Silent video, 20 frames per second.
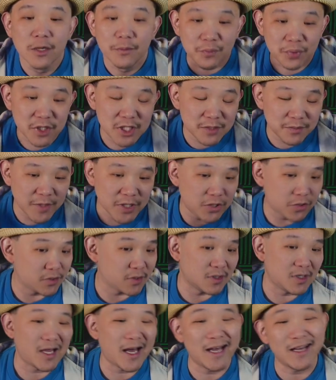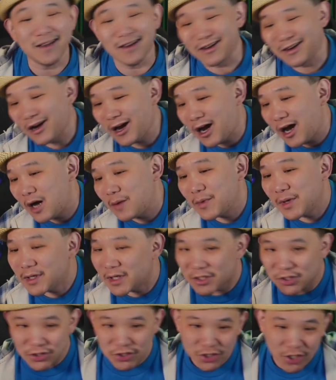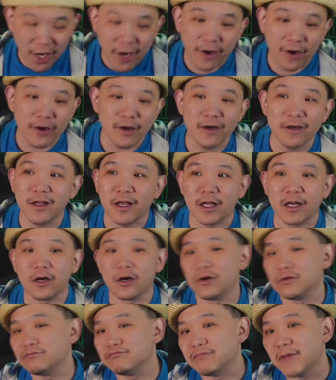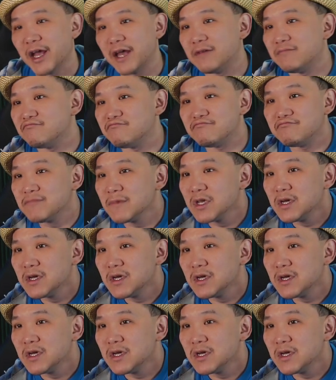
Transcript: please make sure like and comment and share, you know, and